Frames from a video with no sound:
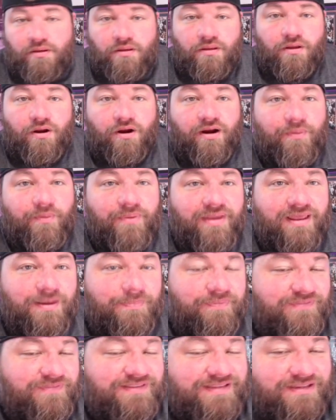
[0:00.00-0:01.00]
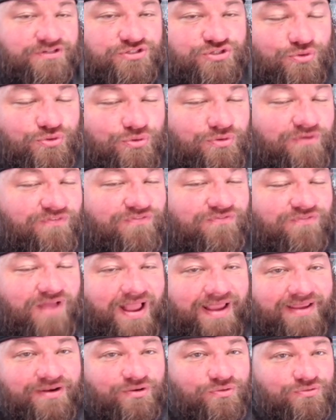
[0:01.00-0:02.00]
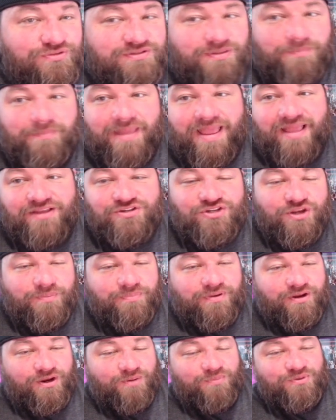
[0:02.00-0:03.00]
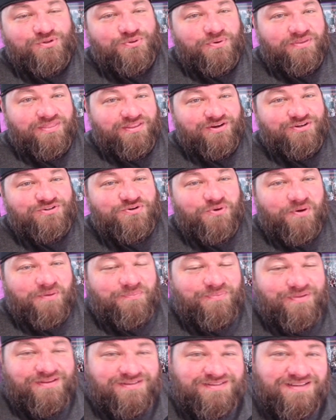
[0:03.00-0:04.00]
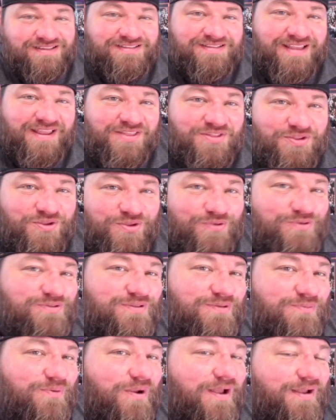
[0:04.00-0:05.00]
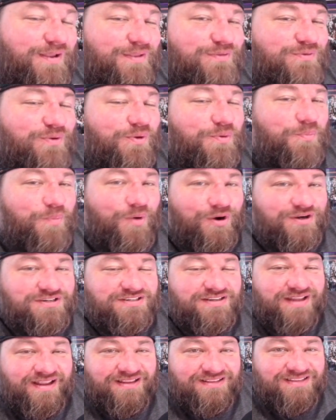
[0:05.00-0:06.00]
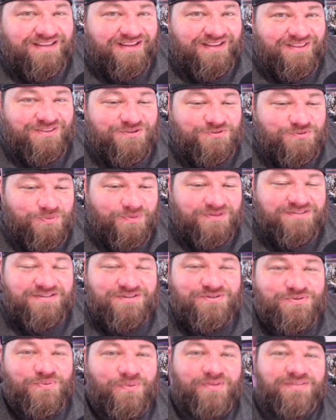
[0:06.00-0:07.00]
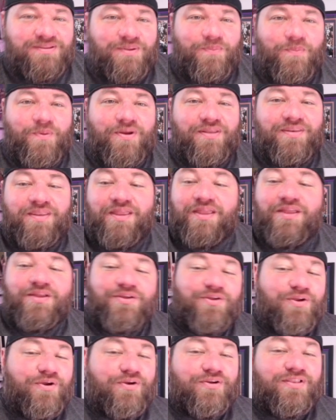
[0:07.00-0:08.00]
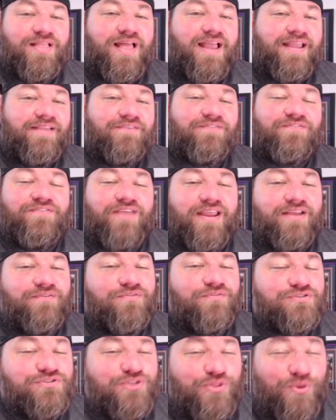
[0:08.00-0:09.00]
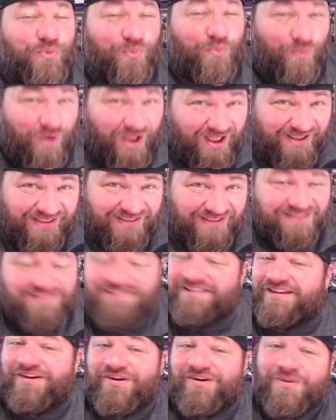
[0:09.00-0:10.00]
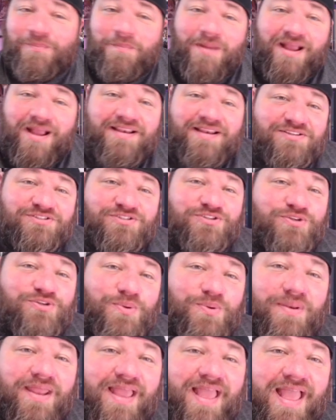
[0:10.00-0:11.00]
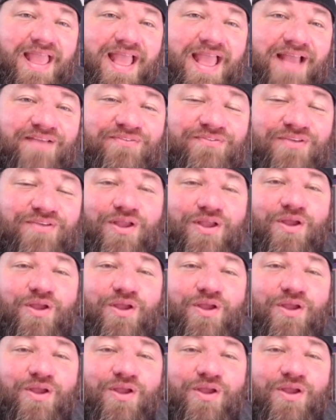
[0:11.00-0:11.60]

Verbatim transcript: All right, we got a potential finals matchup here between the Detroit Pistons and the Houston Rockets on March nineteenth, twenty twenty-one. Current line favors the Rockets here, minus two and a half.